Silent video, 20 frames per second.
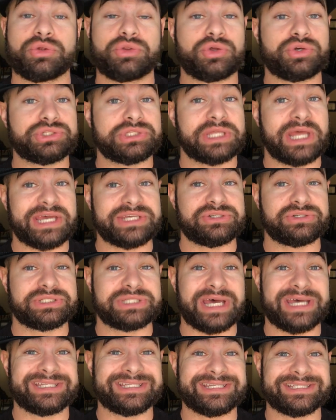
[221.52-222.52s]
those are the
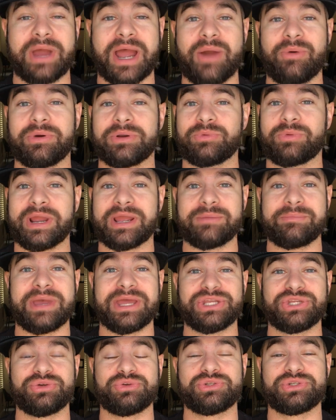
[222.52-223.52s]
exercises. I would
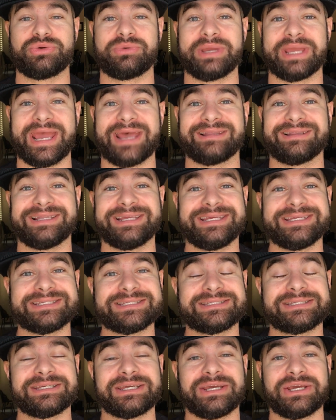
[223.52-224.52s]
recommend you doing at
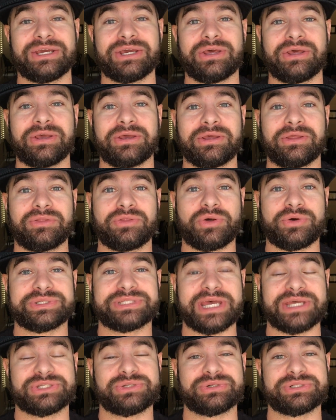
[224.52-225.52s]
least those
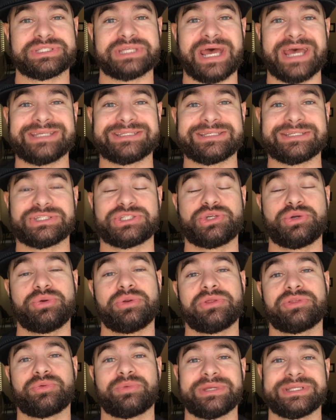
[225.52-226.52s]
exercises 2
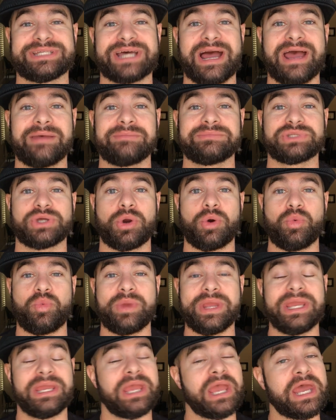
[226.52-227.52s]
to 3 times a
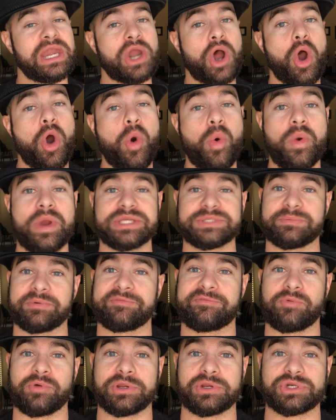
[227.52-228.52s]
week and always
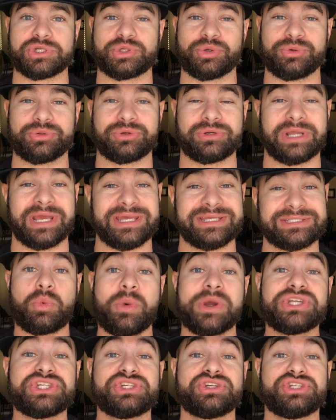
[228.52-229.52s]
before your shoulder days.
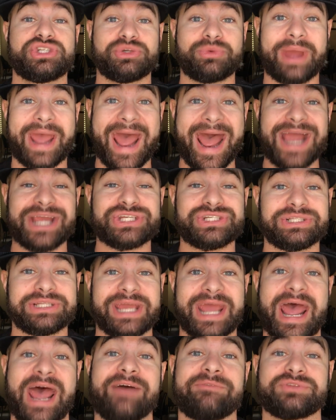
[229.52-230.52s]
When should you actually
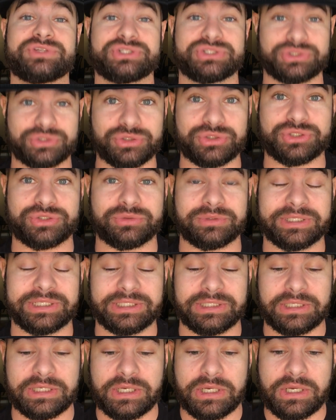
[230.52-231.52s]
have surgery?
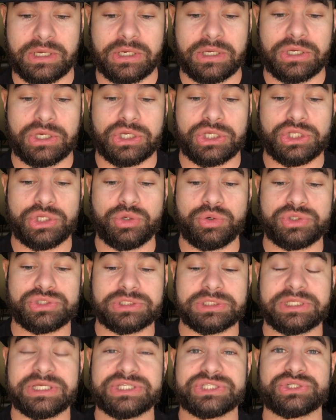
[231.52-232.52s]

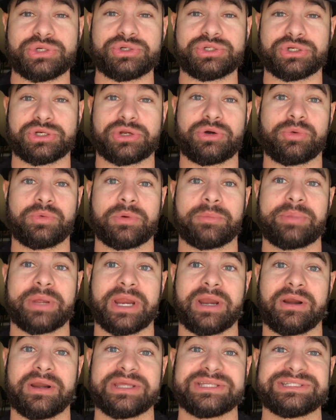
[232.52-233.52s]
Usually surgical
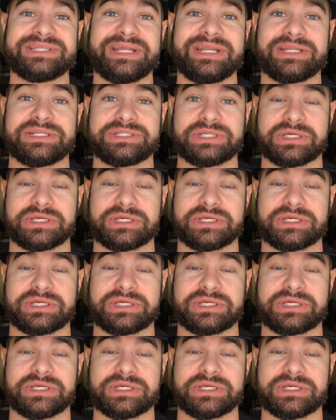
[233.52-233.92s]
repair is needed to